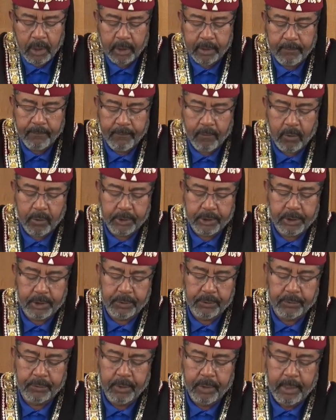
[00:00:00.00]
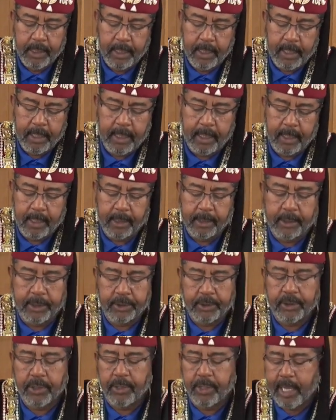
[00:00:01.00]
looking forward to a
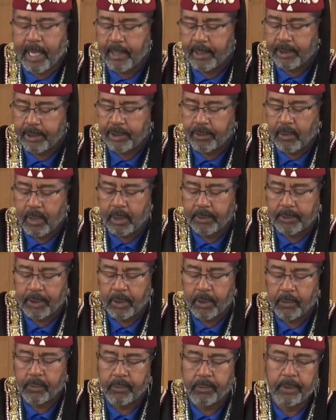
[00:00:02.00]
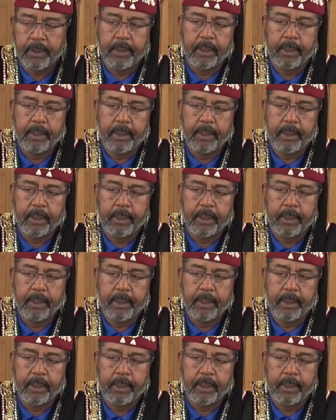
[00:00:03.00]
good turnout. As you all know,